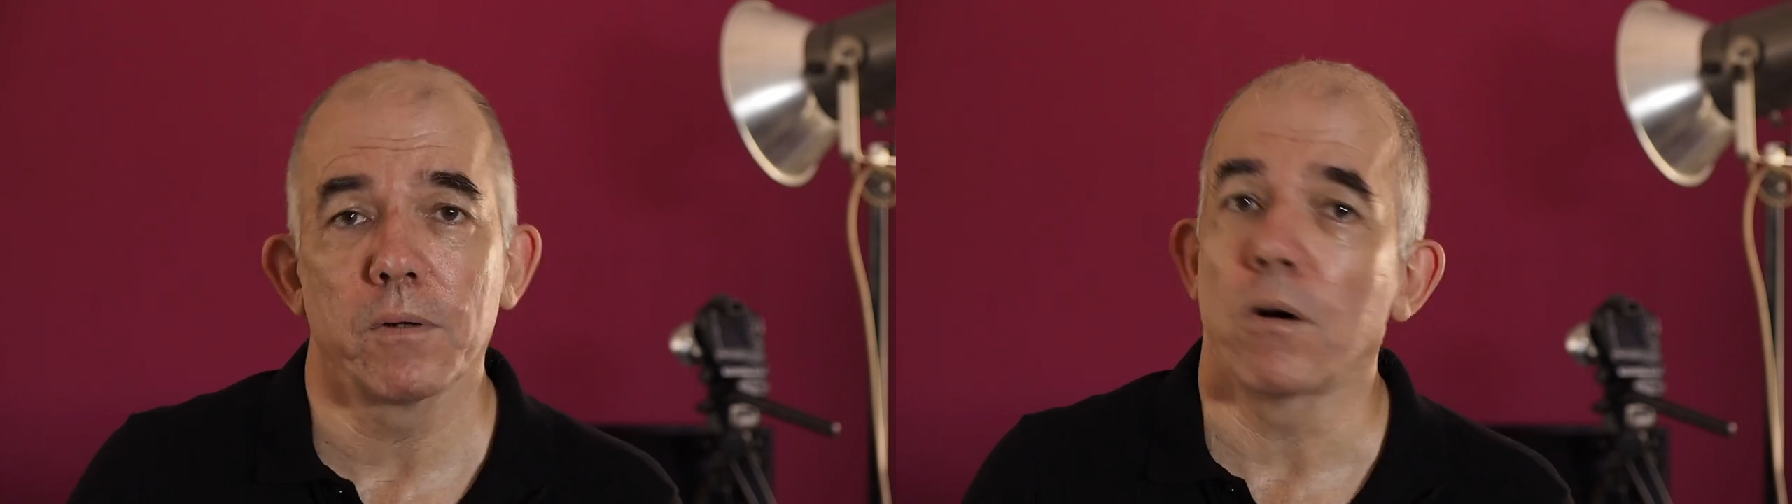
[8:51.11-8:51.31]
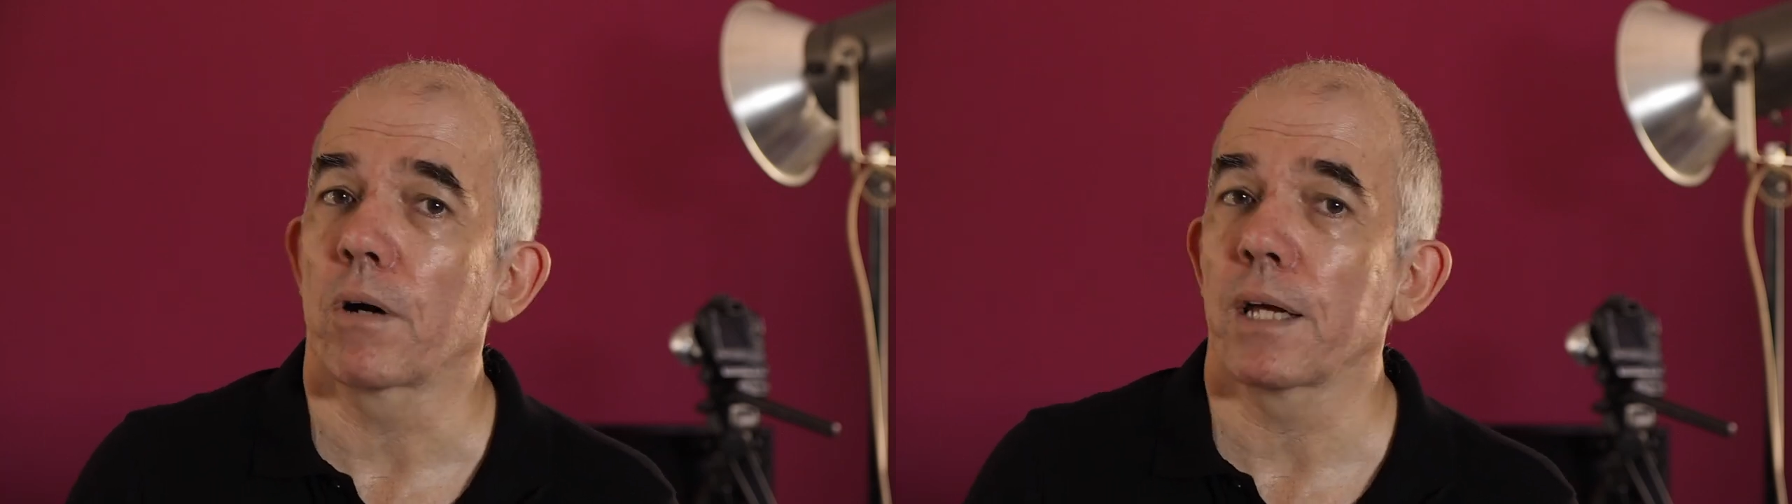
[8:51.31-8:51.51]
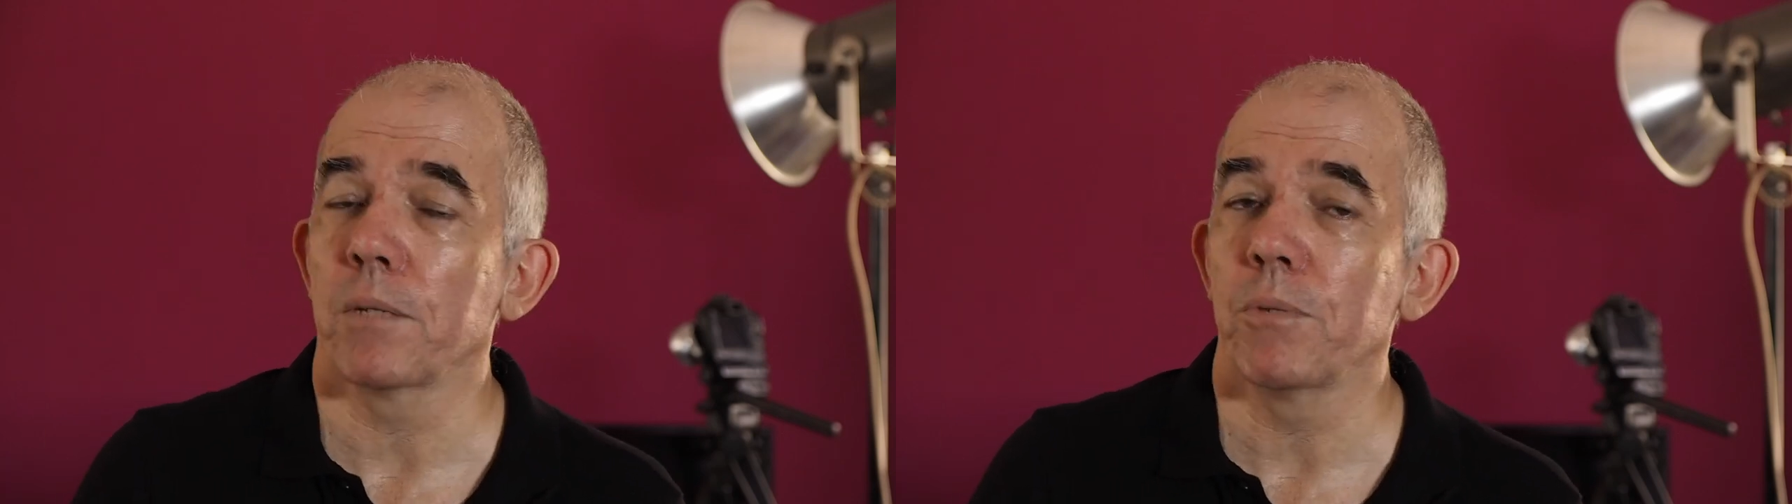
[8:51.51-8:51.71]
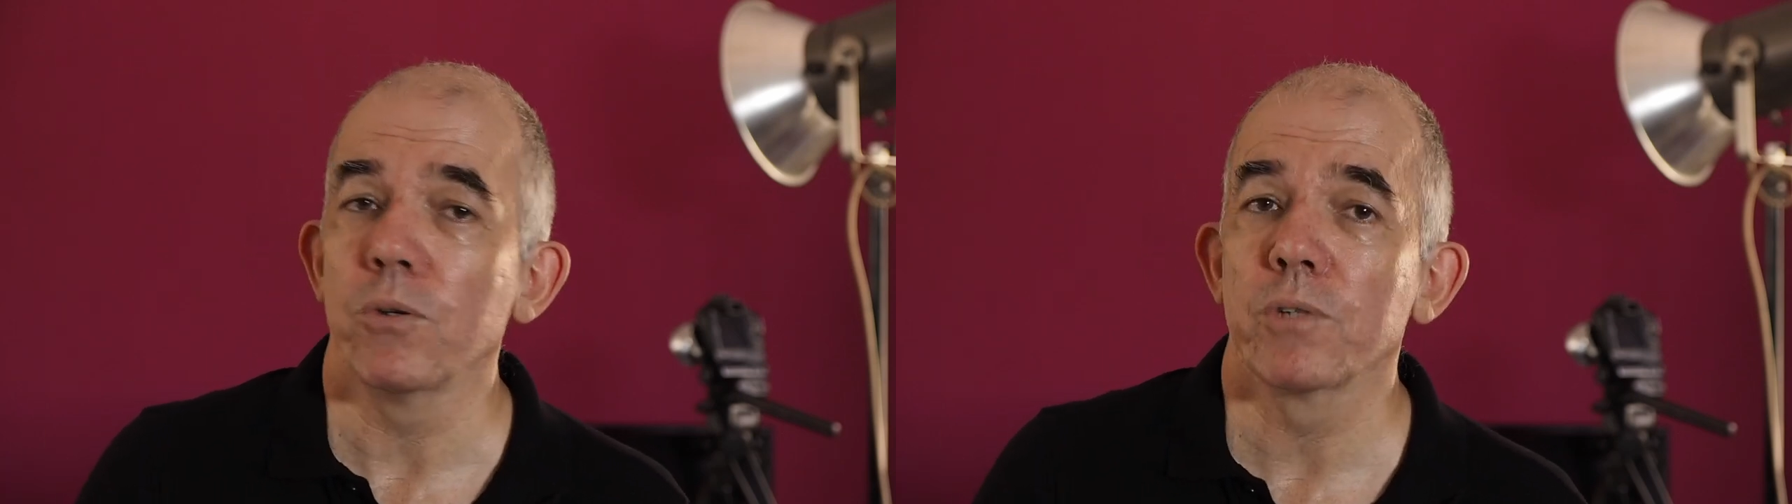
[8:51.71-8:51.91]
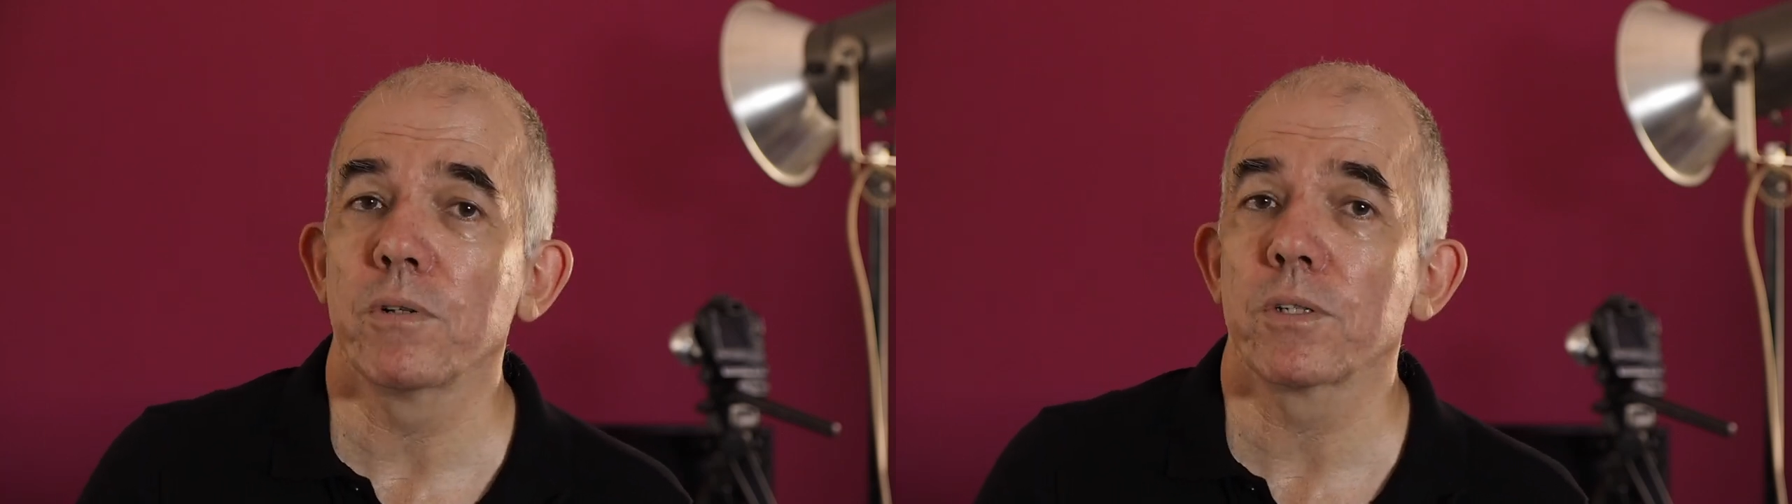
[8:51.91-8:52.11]
are going to be
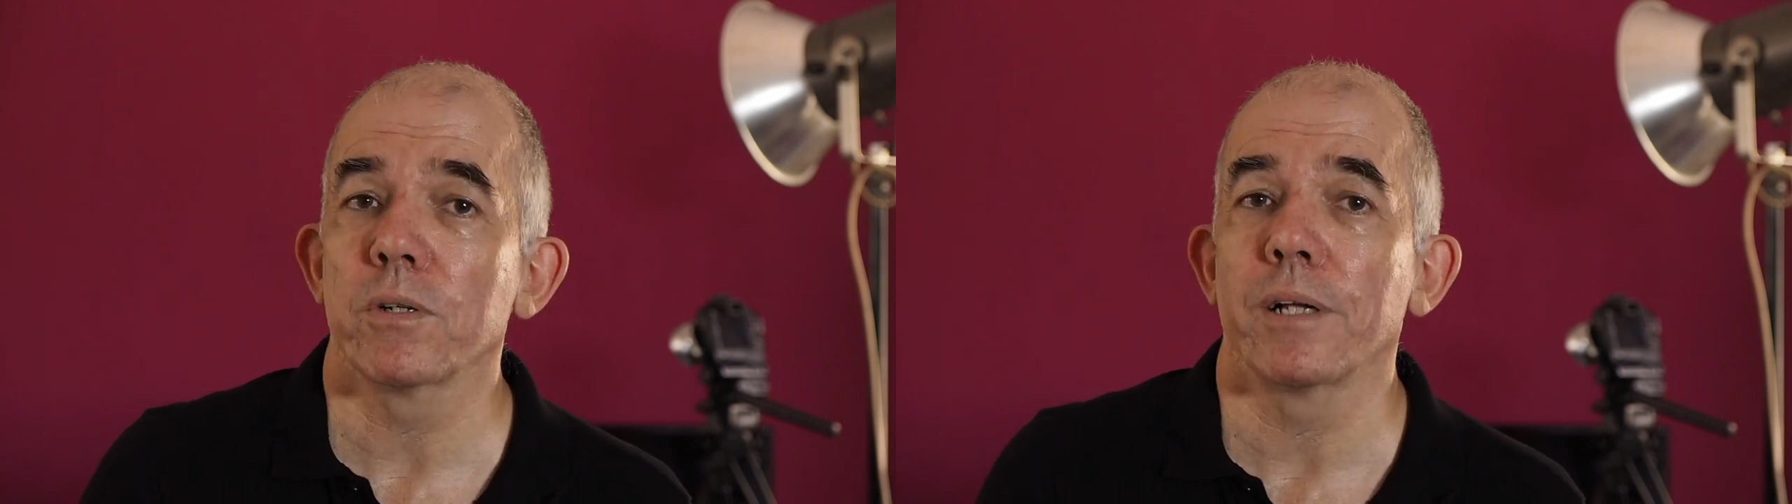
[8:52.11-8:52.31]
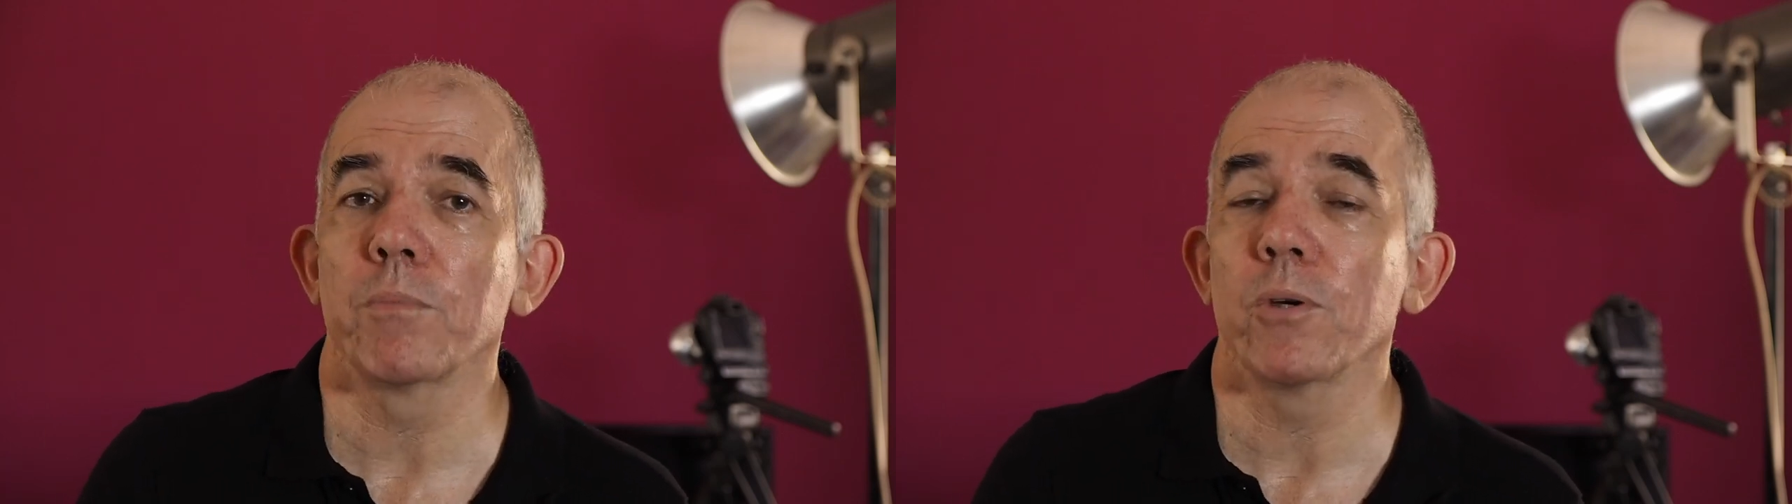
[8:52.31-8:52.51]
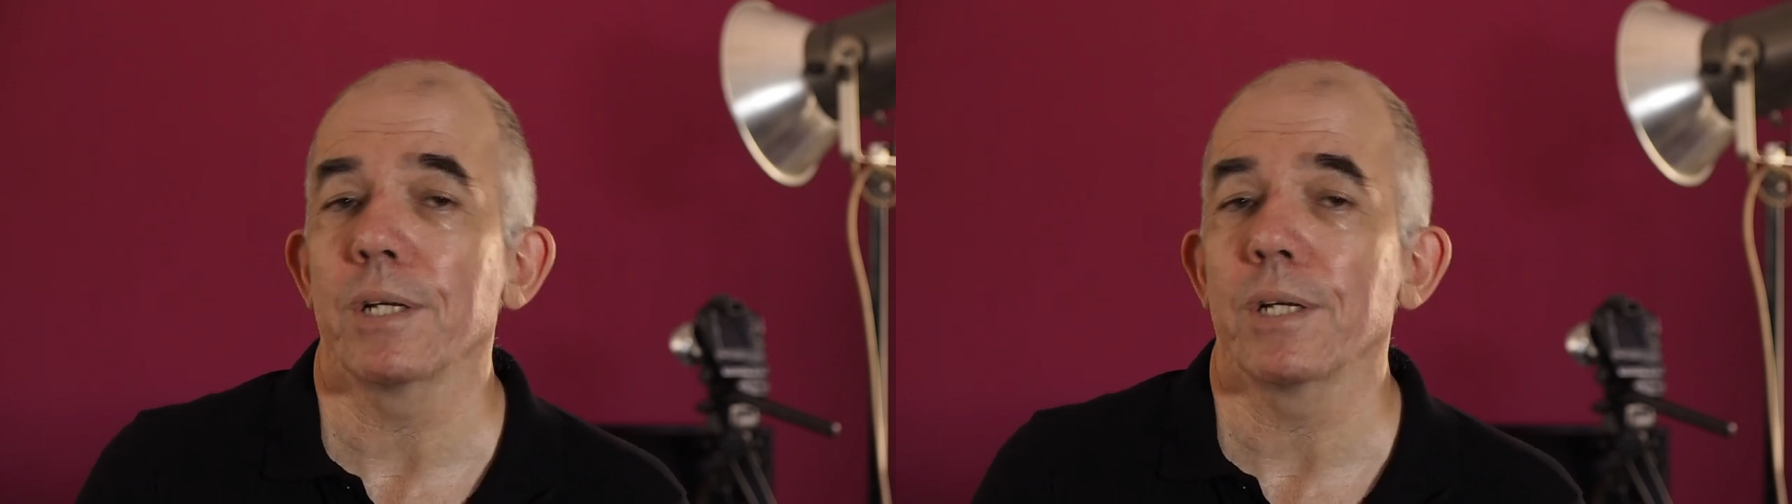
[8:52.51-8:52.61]
useful to help